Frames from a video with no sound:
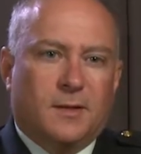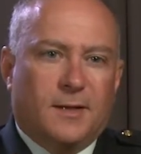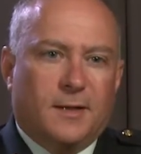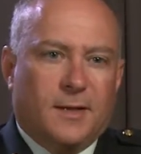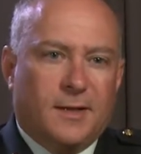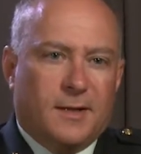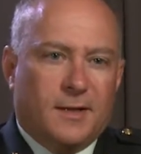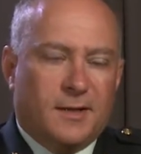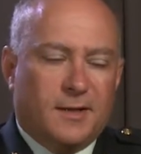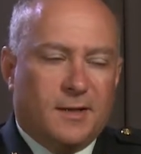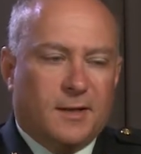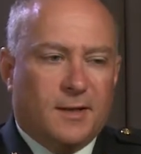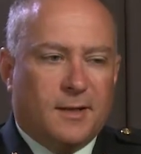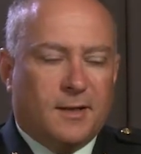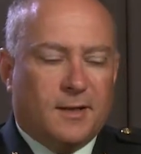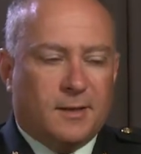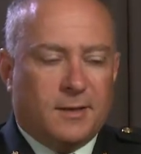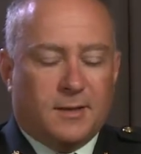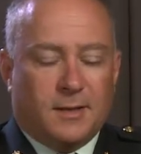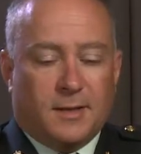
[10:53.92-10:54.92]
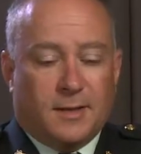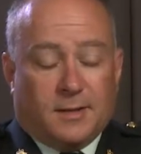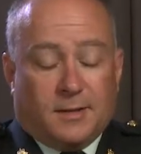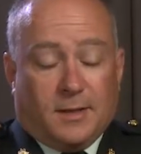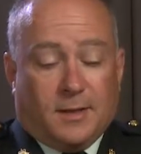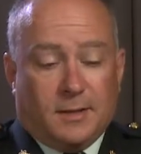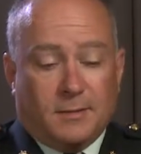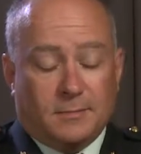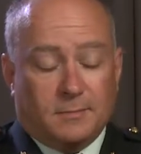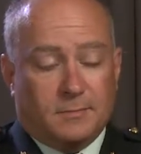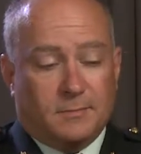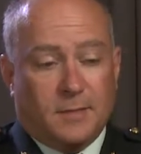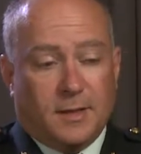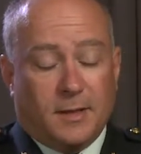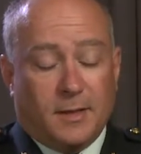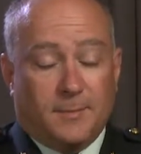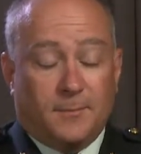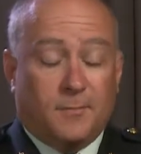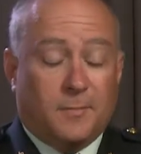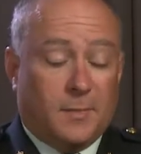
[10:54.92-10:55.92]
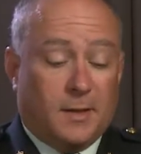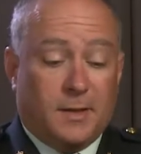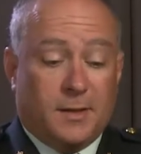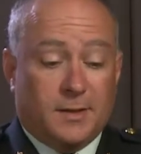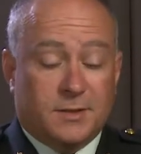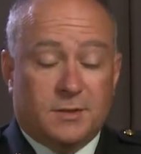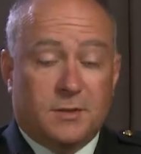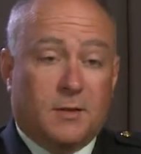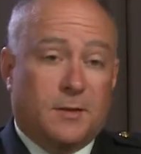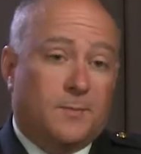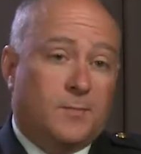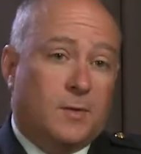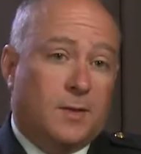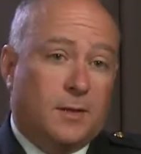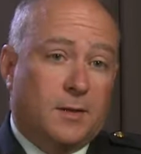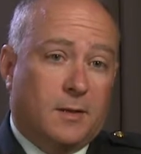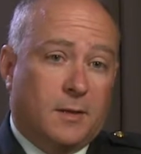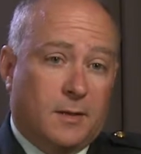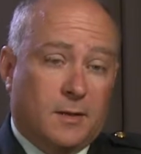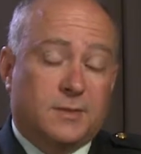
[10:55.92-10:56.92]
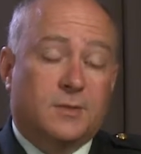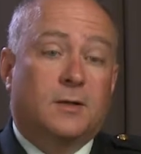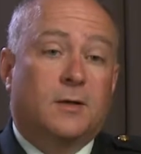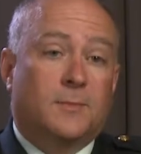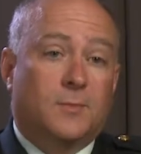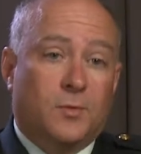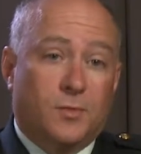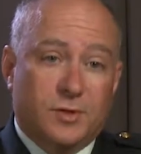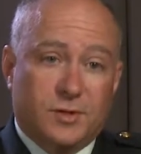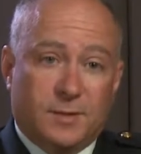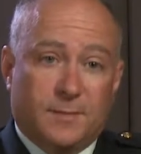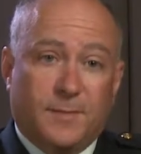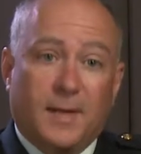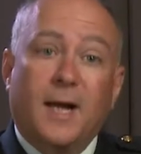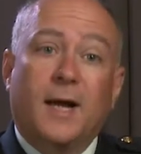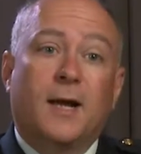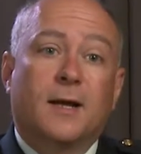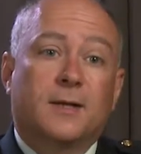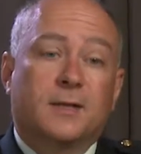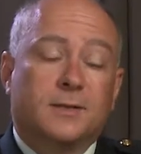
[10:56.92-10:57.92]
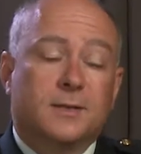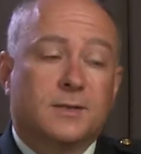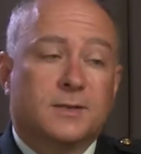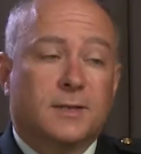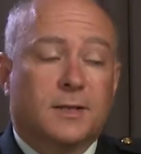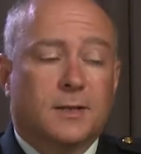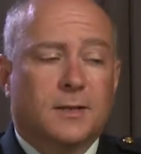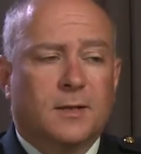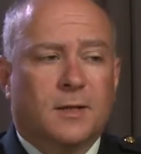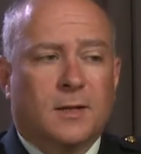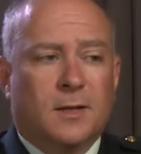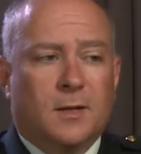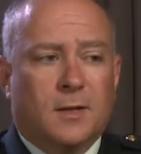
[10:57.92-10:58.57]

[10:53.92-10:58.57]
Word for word: And I started pushing back and said,